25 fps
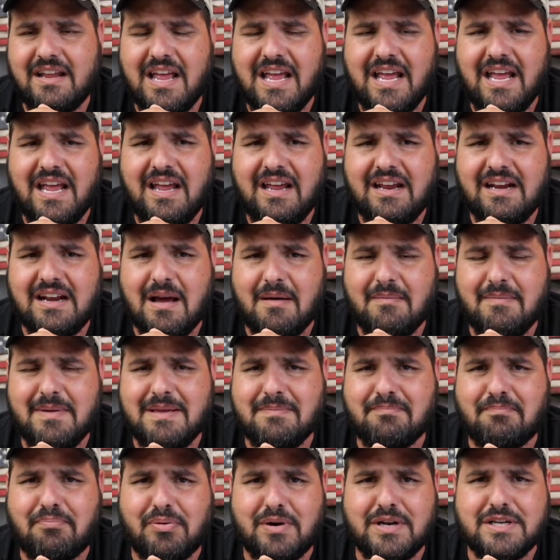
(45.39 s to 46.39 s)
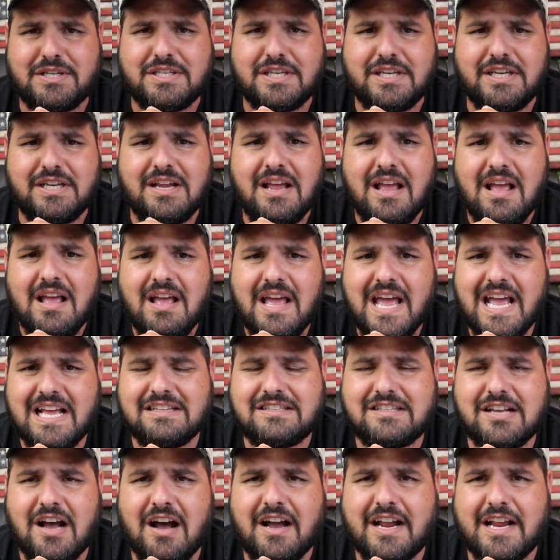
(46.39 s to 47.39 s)
And I've been preaching
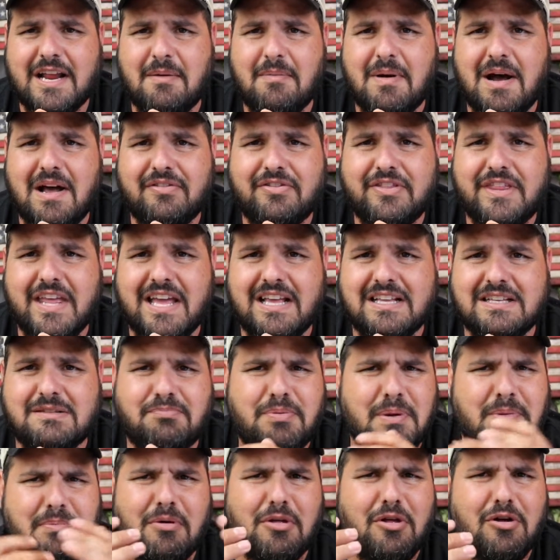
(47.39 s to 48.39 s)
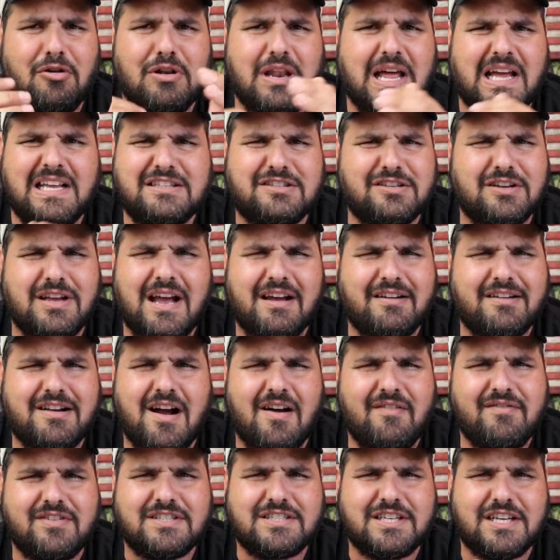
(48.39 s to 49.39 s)
and talking about this. People don't like to have
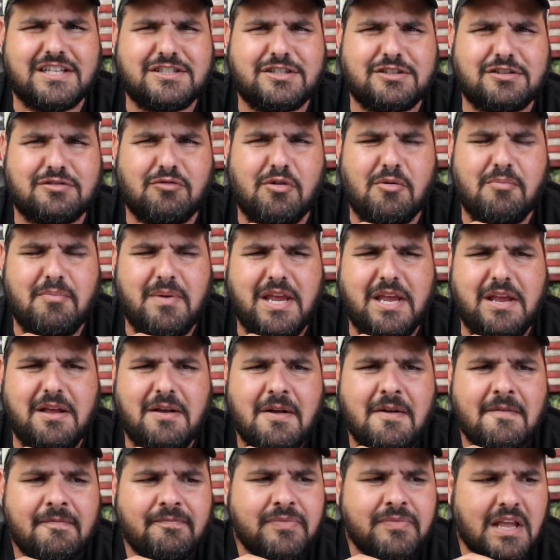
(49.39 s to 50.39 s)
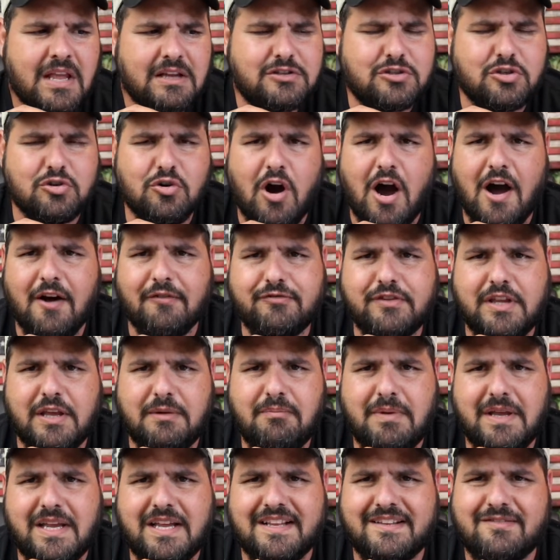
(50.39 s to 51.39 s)
conversations with me too often
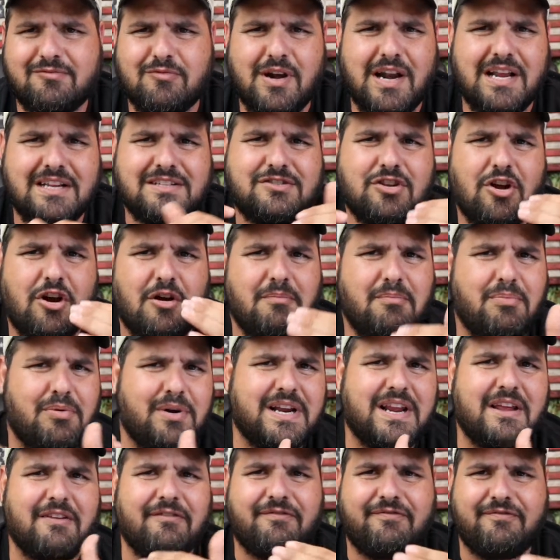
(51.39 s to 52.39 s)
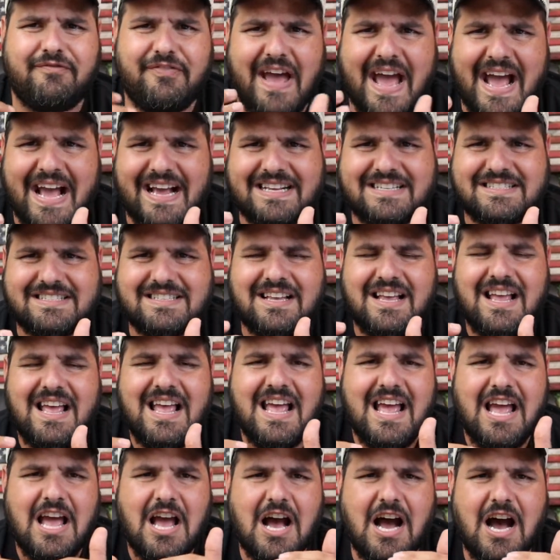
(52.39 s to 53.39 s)
because when I start bringing facts,
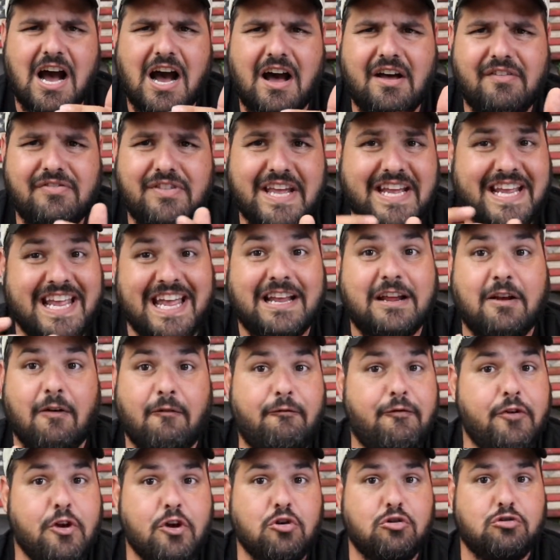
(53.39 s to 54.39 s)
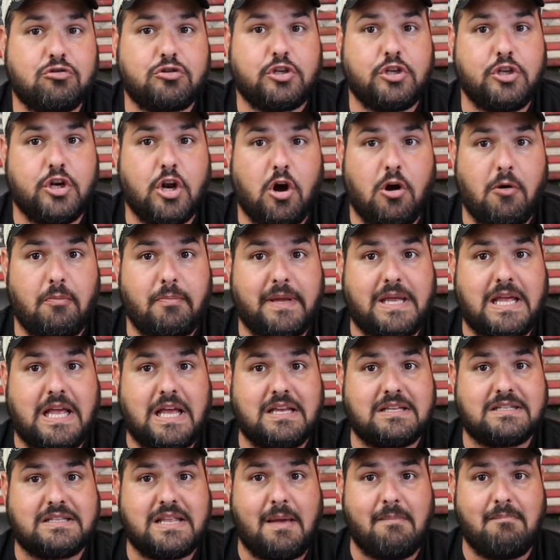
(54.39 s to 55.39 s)
they get confused, you know,
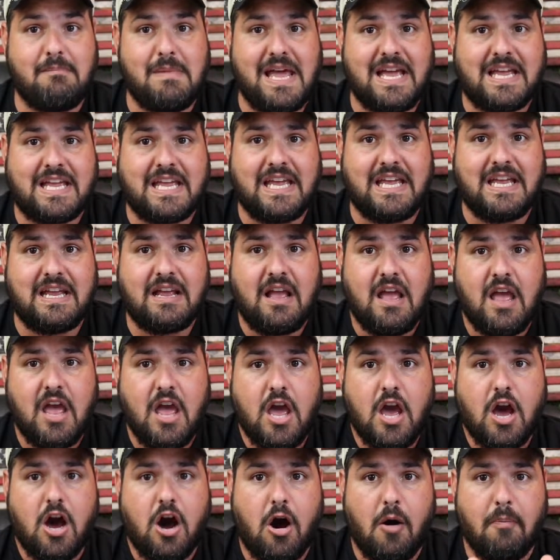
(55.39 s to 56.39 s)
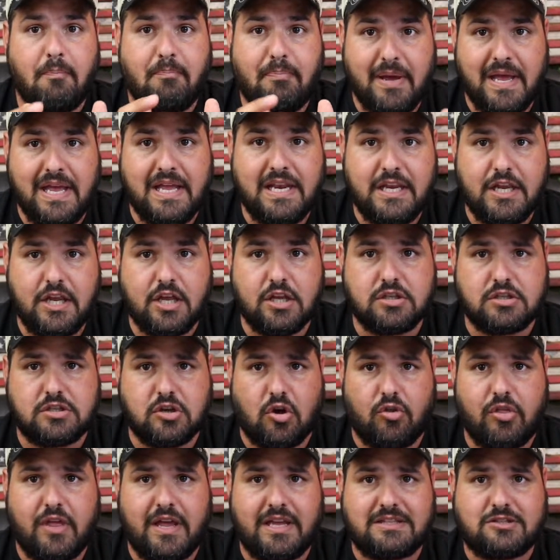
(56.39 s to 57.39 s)
because they're making opinions
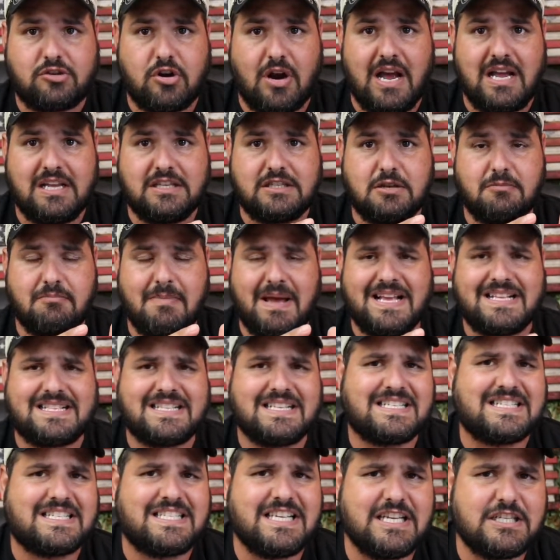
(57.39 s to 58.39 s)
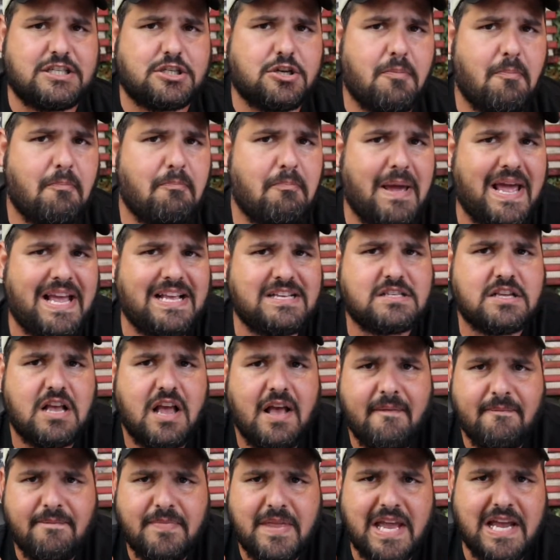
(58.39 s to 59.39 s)
or they're trying to make decisions based
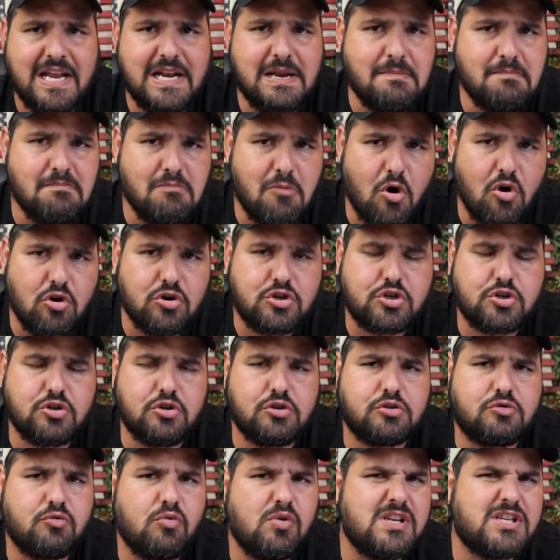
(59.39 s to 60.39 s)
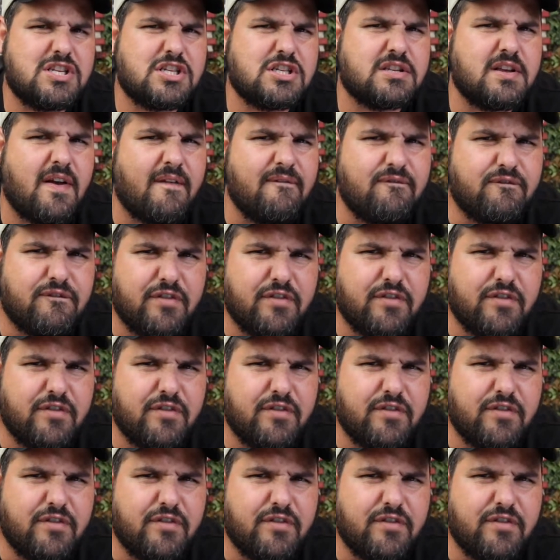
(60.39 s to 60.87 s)
in emotions, which is a